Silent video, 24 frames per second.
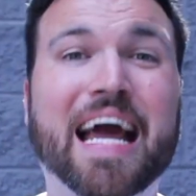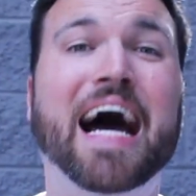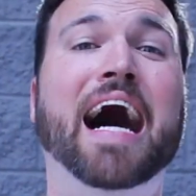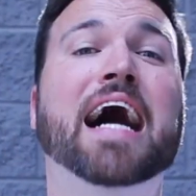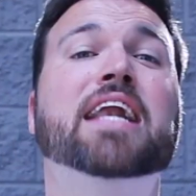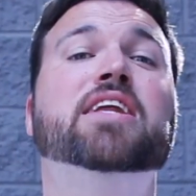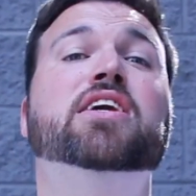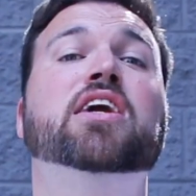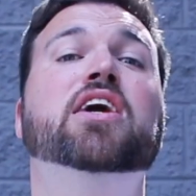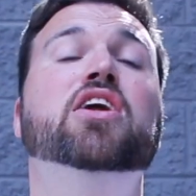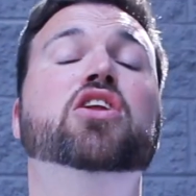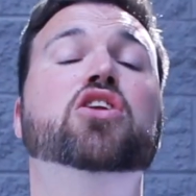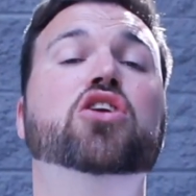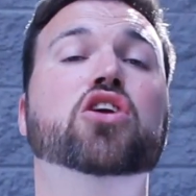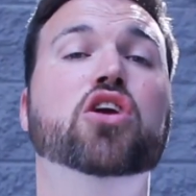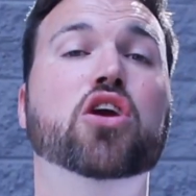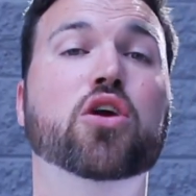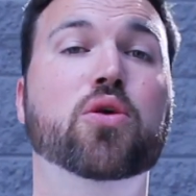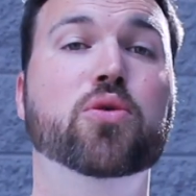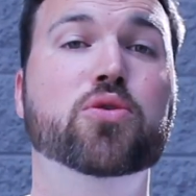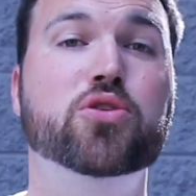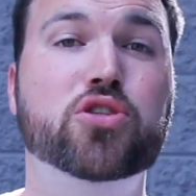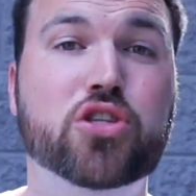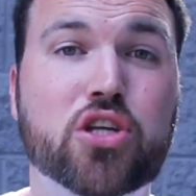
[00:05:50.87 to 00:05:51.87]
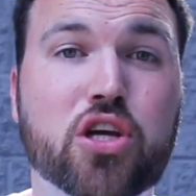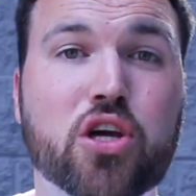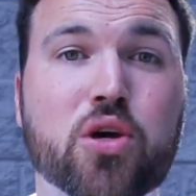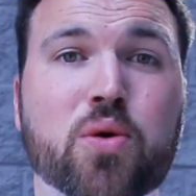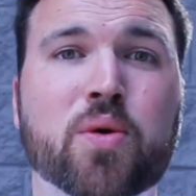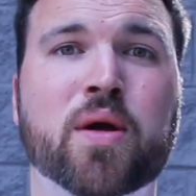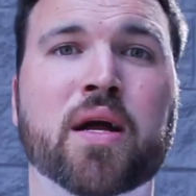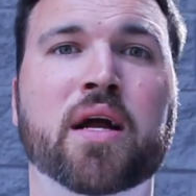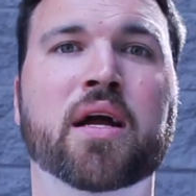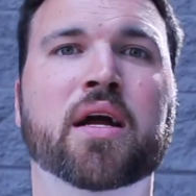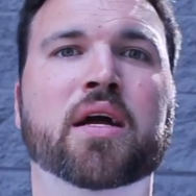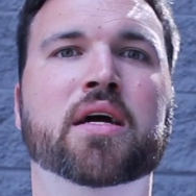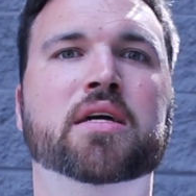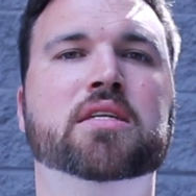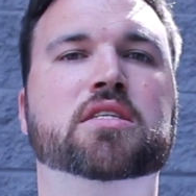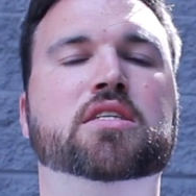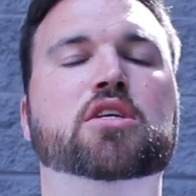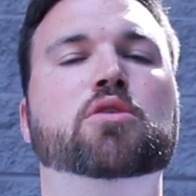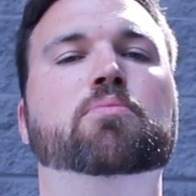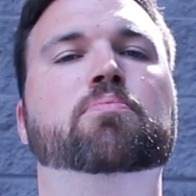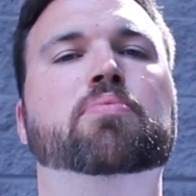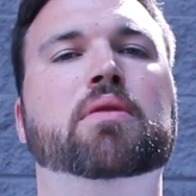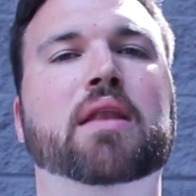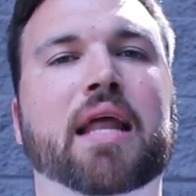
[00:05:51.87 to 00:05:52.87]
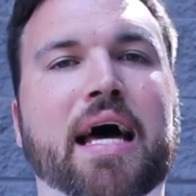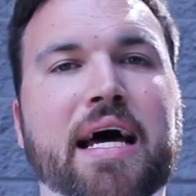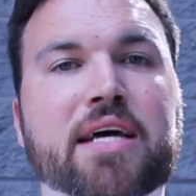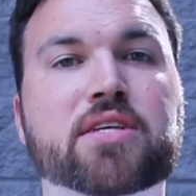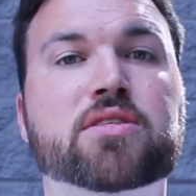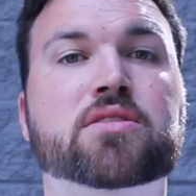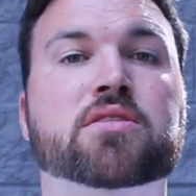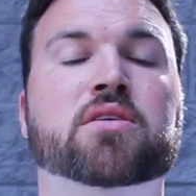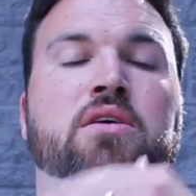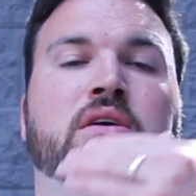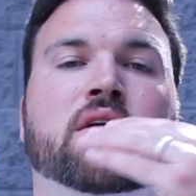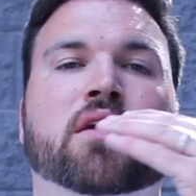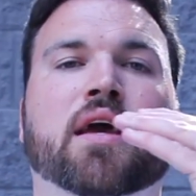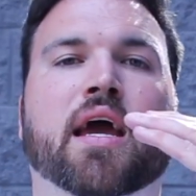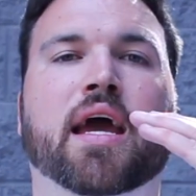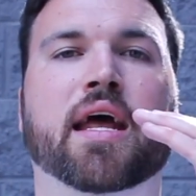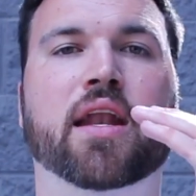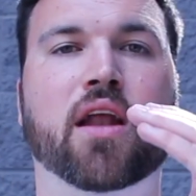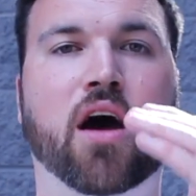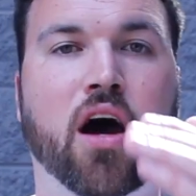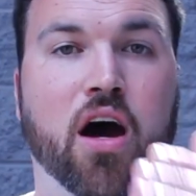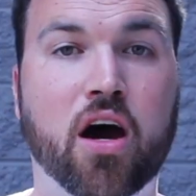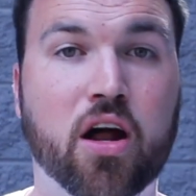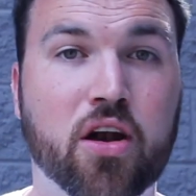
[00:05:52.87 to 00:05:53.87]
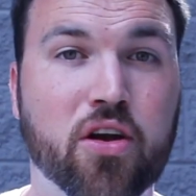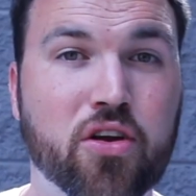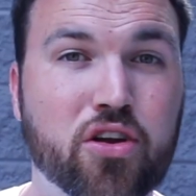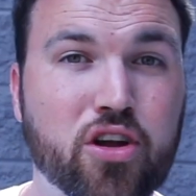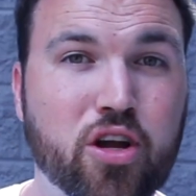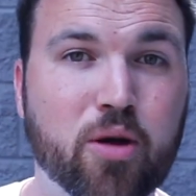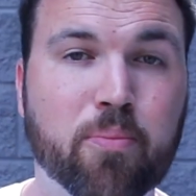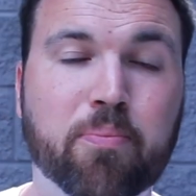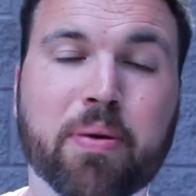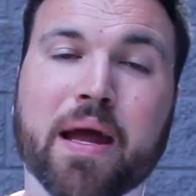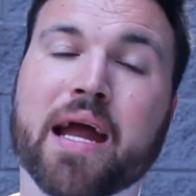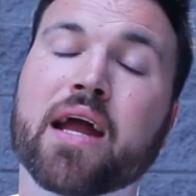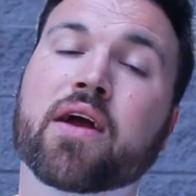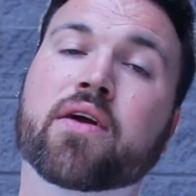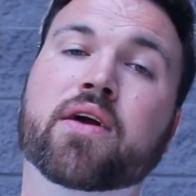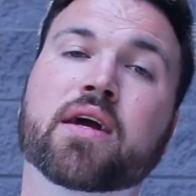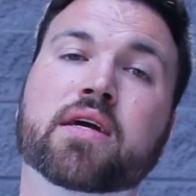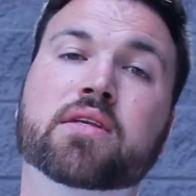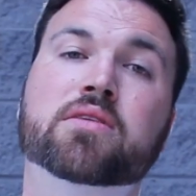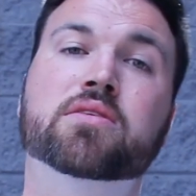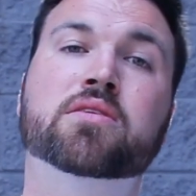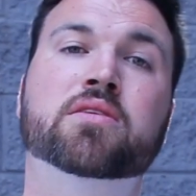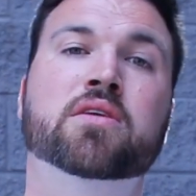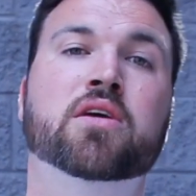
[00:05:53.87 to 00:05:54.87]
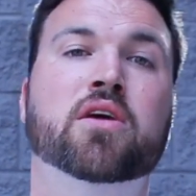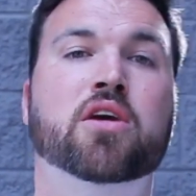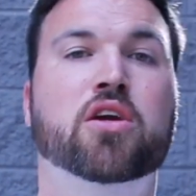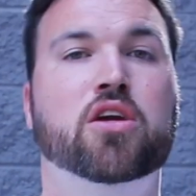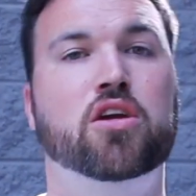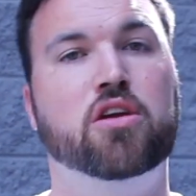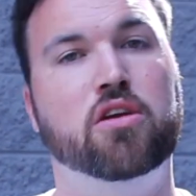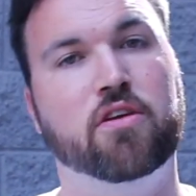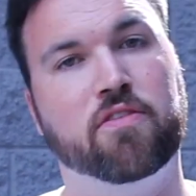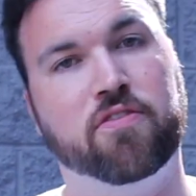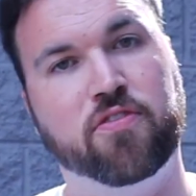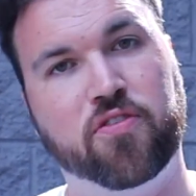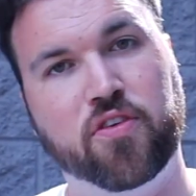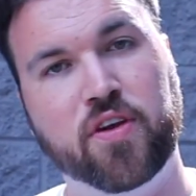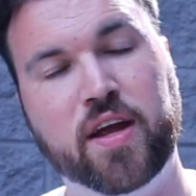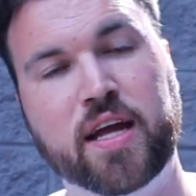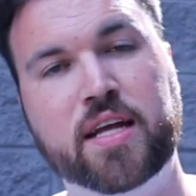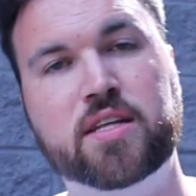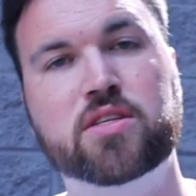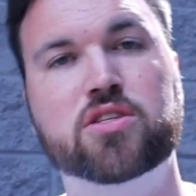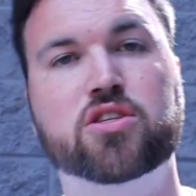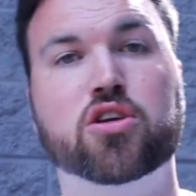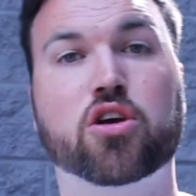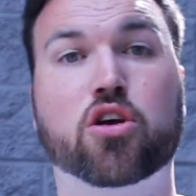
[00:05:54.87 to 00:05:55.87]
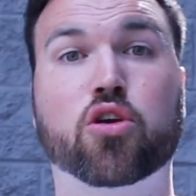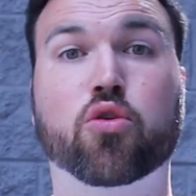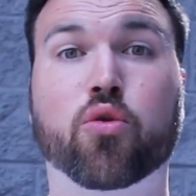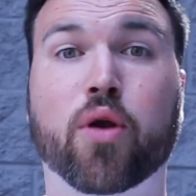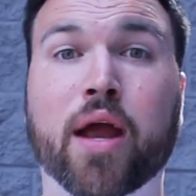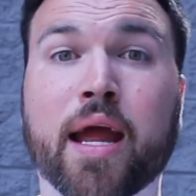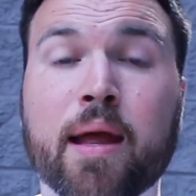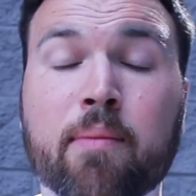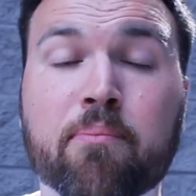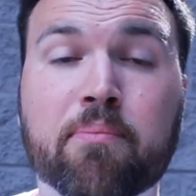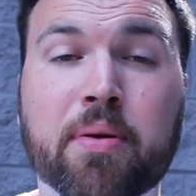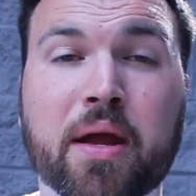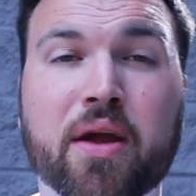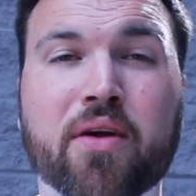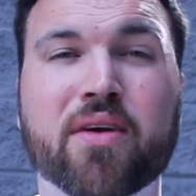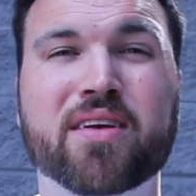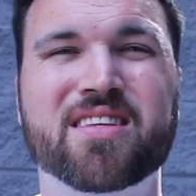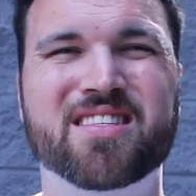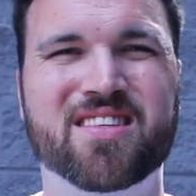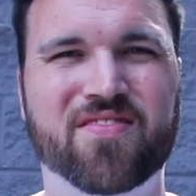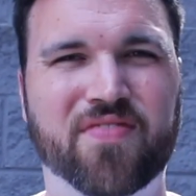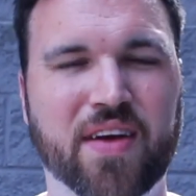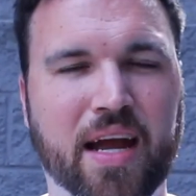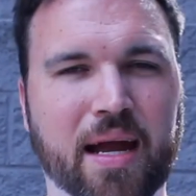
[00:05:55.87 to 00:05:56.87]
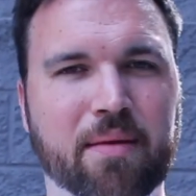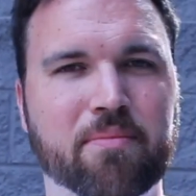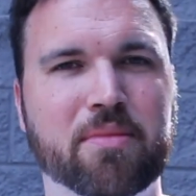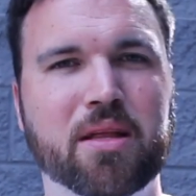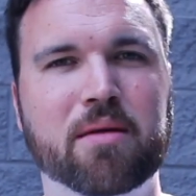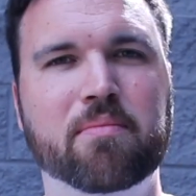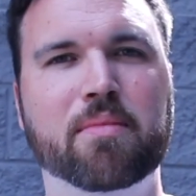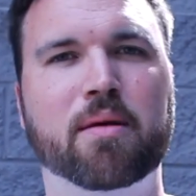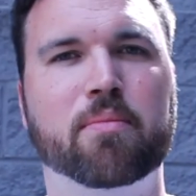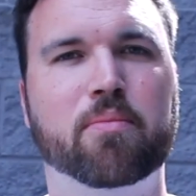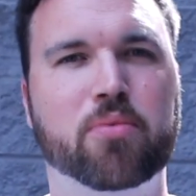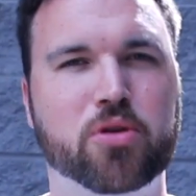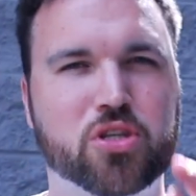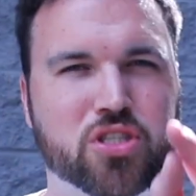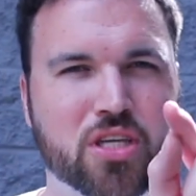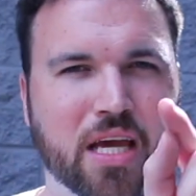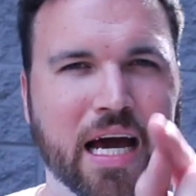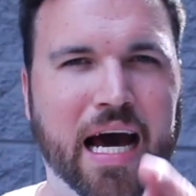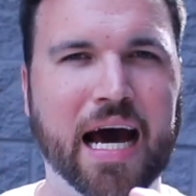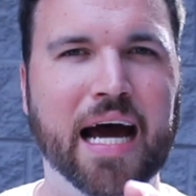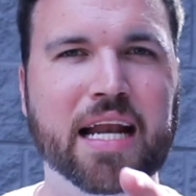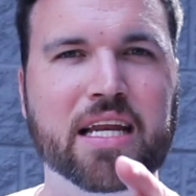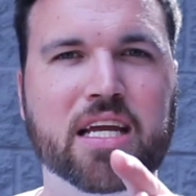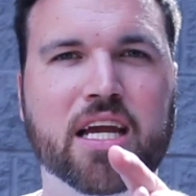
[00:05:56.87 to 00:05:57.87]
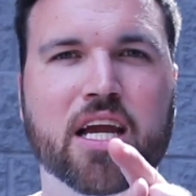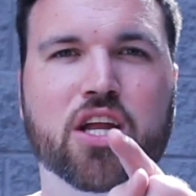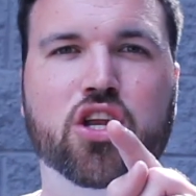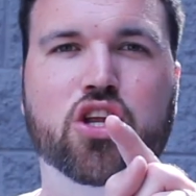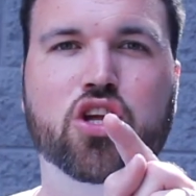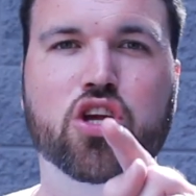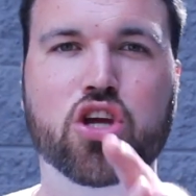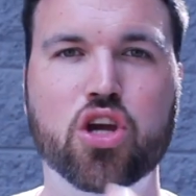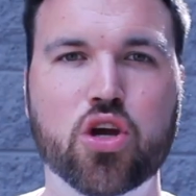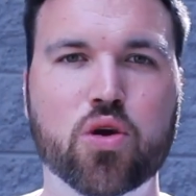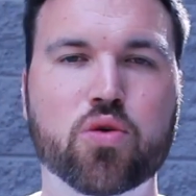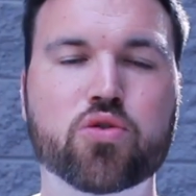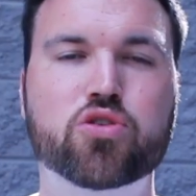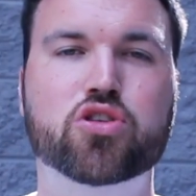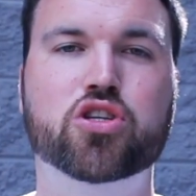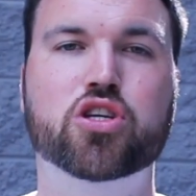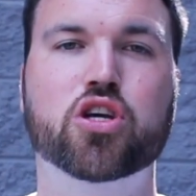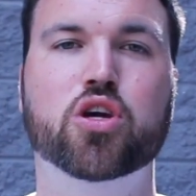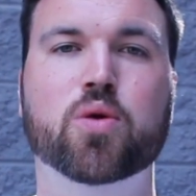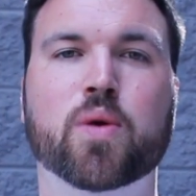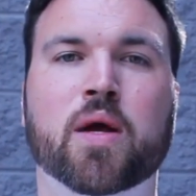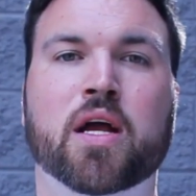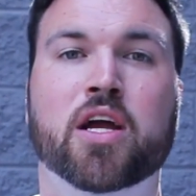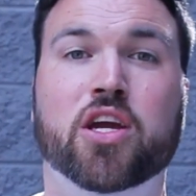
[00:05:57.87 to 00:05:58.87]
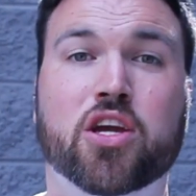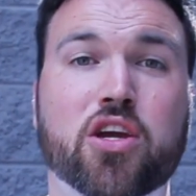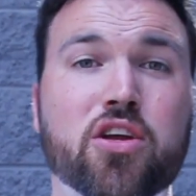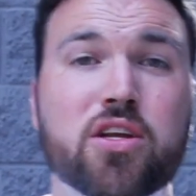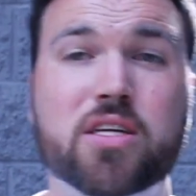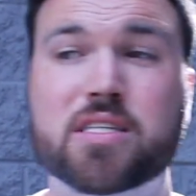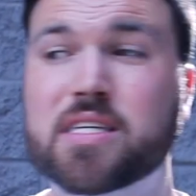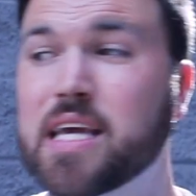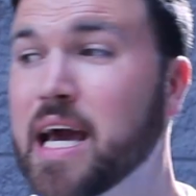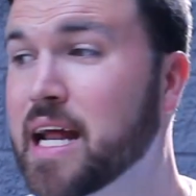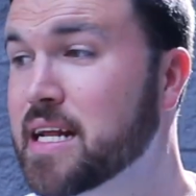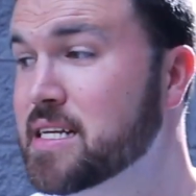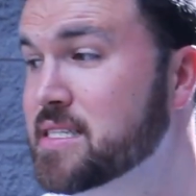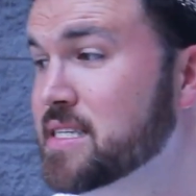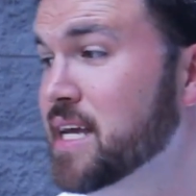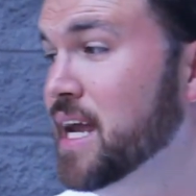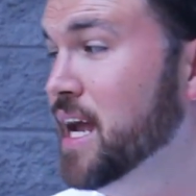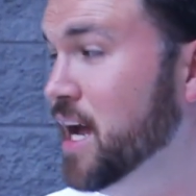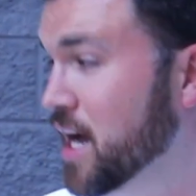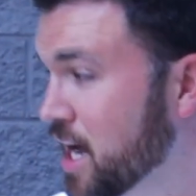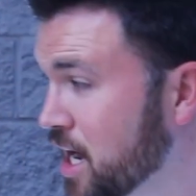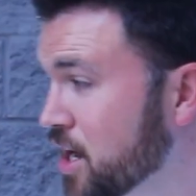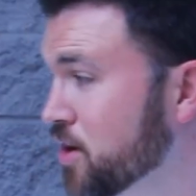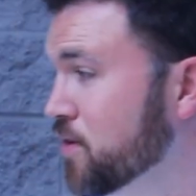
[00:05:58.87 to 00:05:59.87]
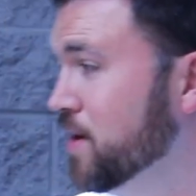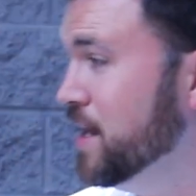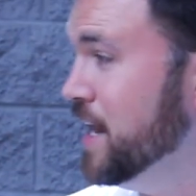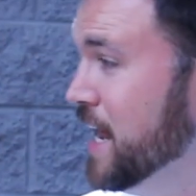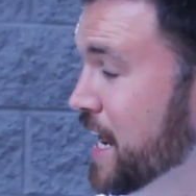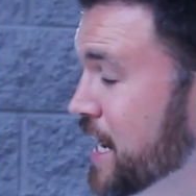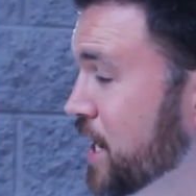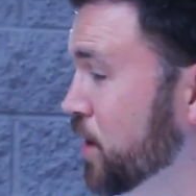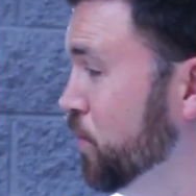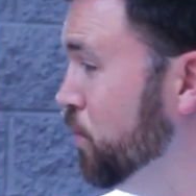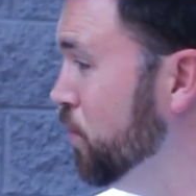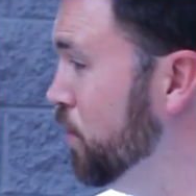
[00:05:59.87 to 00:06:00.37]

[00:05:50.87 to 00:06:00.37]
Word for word: God can use you to bless and honor your parents, your friends, your grandparents, family members. God can use you. You just gotta stay hungry like a